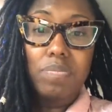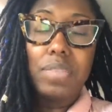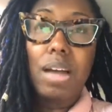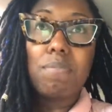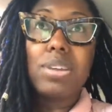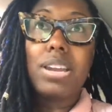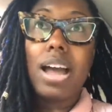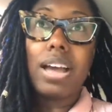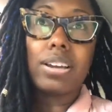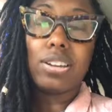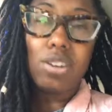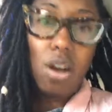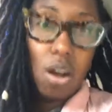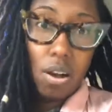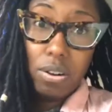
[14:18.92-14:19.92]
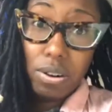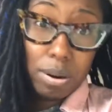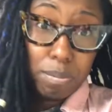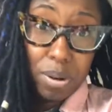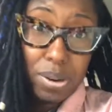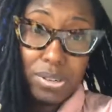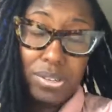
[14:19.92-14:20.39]
I could call her
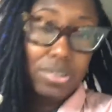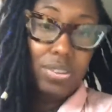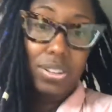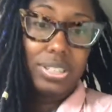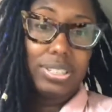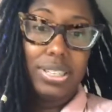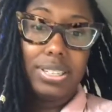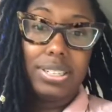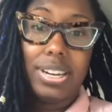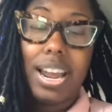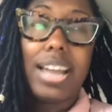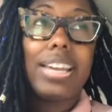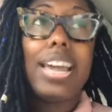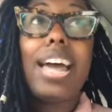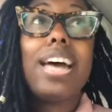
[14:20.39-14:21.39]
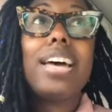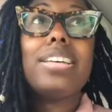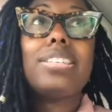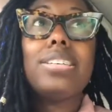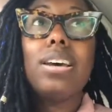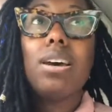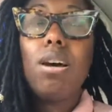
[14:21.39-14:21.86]
a personal assistant, I
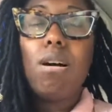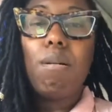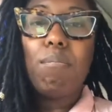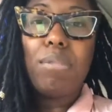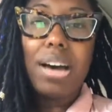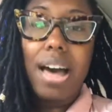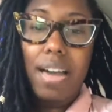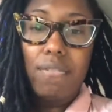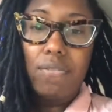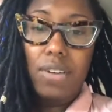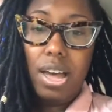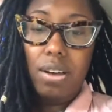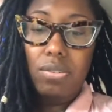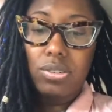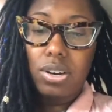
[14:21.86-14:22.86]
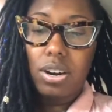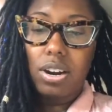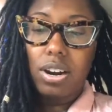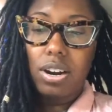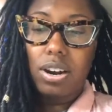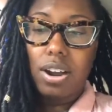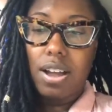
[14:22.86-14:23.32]
guess, but I found
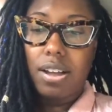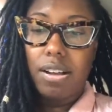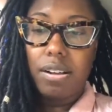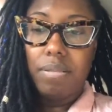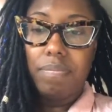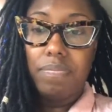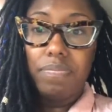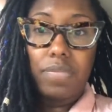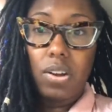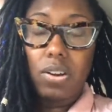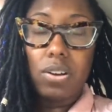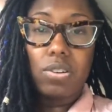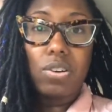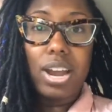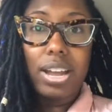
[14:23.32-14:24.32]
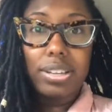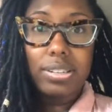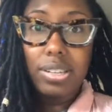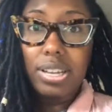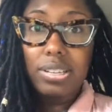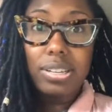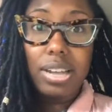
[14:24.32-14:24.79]
her on
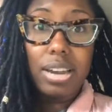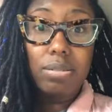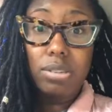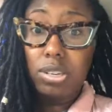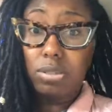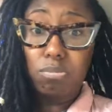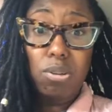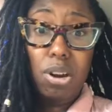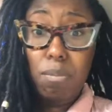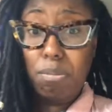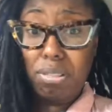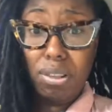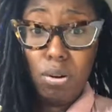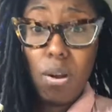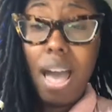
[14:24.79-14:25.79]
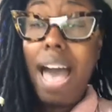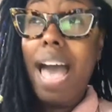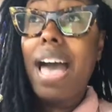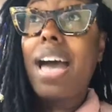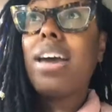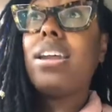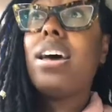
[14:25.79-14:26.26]
Craigslist. I just put up a little
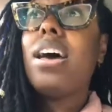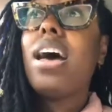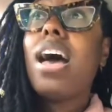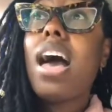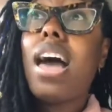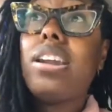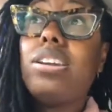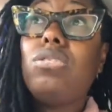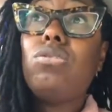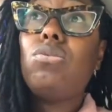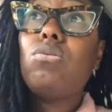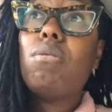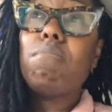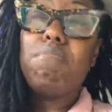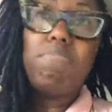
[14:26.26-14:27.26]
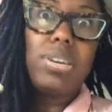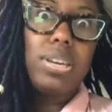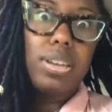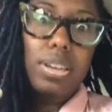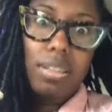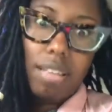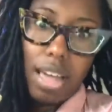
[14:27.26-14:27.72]
ad. I didn't do a
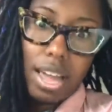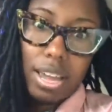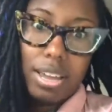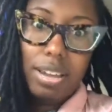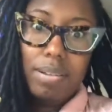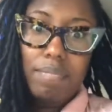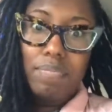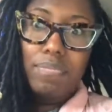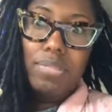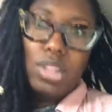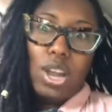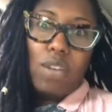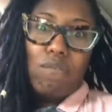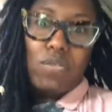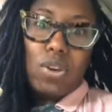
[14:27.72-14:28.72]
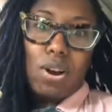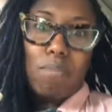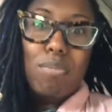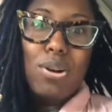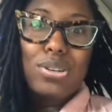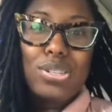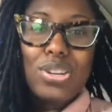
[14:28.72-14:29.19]
big, like, looking for a
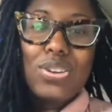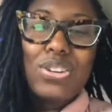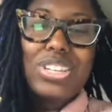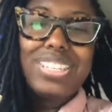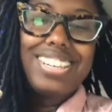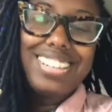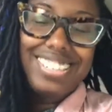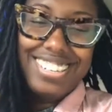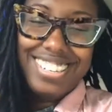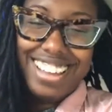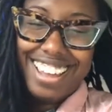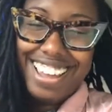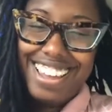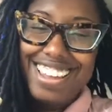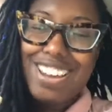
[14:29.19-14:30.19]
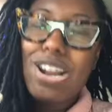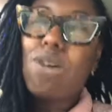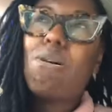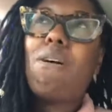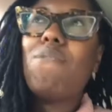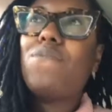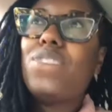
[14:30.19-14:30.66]
personal assistant,
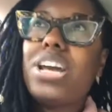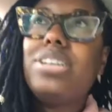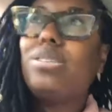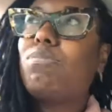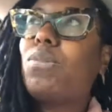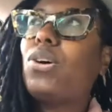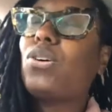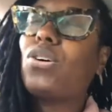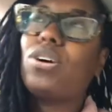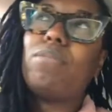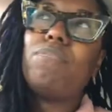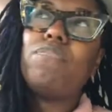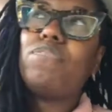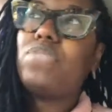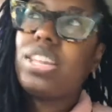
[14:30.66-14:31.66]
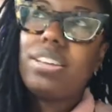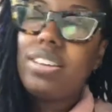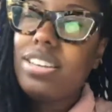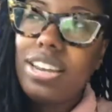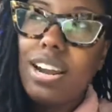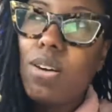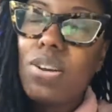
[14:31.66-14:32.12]
on Facebook or,
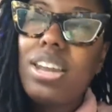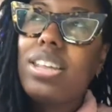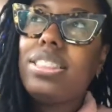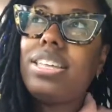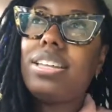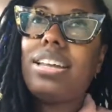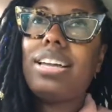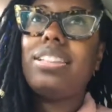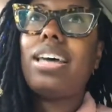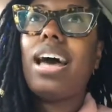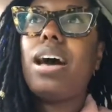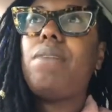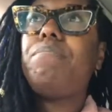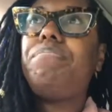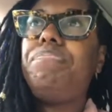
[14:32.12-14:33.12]
anything like that.